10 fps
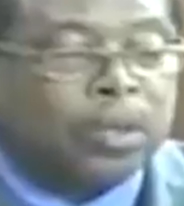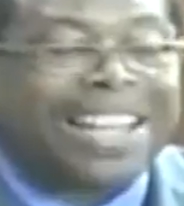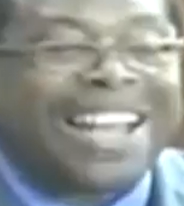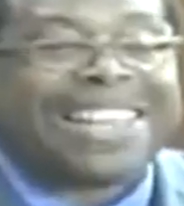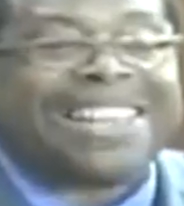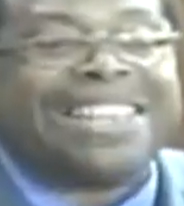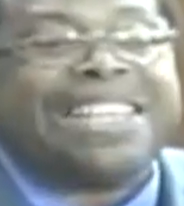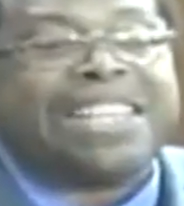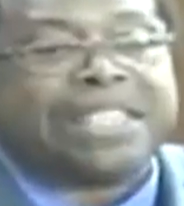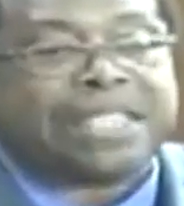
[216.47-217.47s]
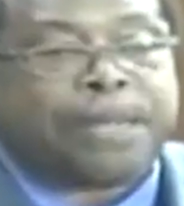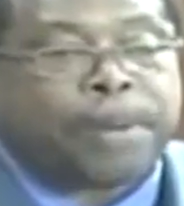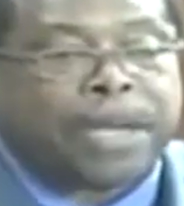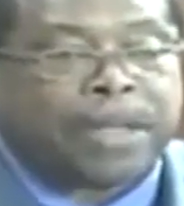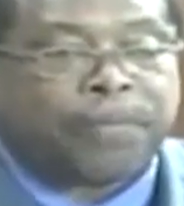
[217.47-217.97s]
at least the
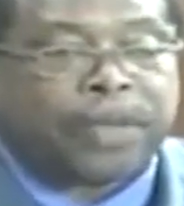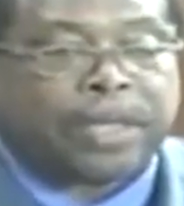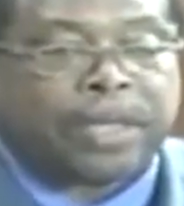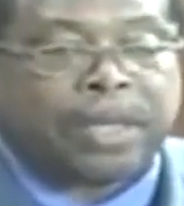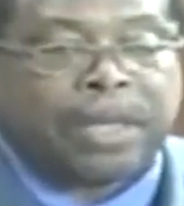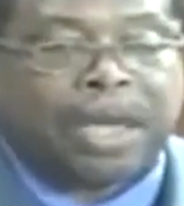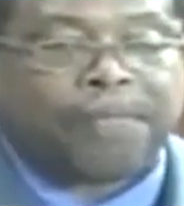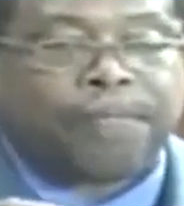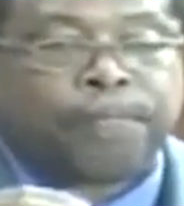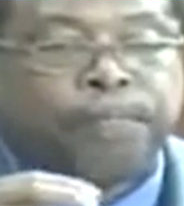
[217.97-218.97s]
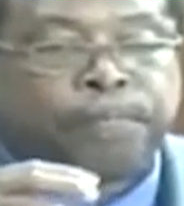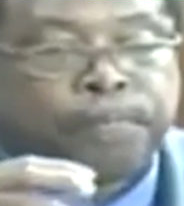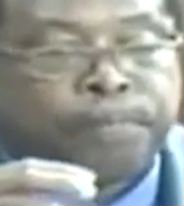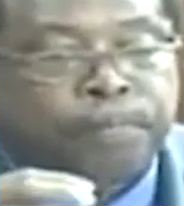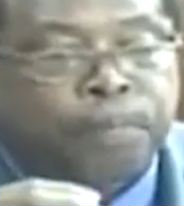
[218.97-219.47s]
benefit of
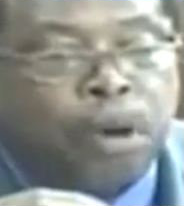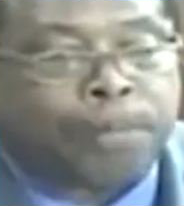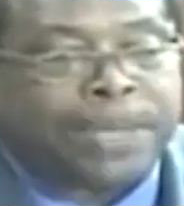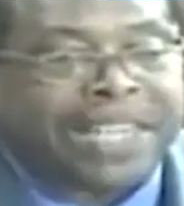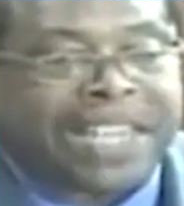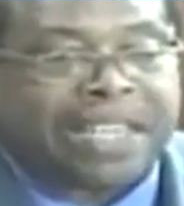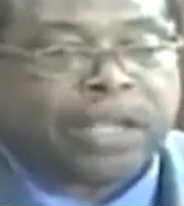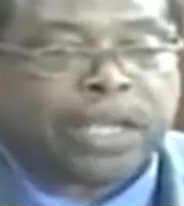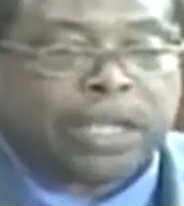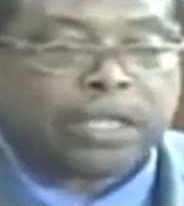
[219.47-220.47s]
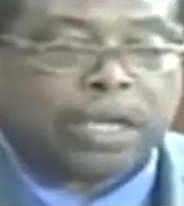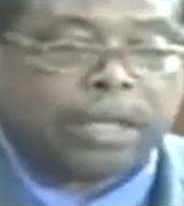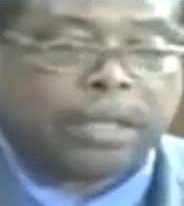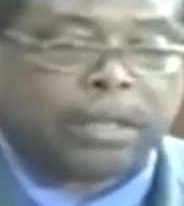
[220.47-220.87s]
public education